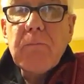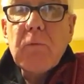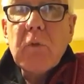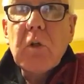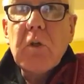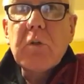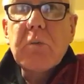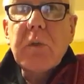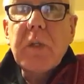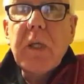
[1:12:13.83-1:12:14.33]

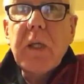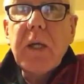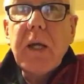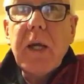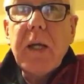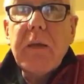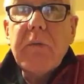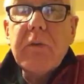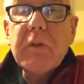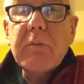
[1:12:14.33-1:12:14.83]
Because we didn't get
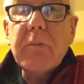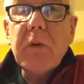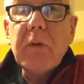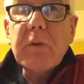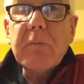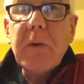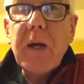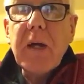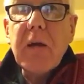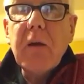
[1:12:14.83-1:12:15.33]
any response
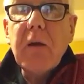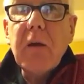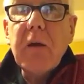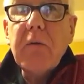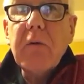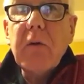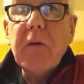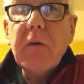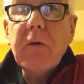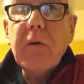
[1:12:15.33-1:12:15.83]
back
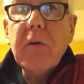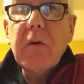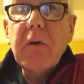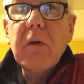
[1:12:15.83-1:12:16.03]
earlier on.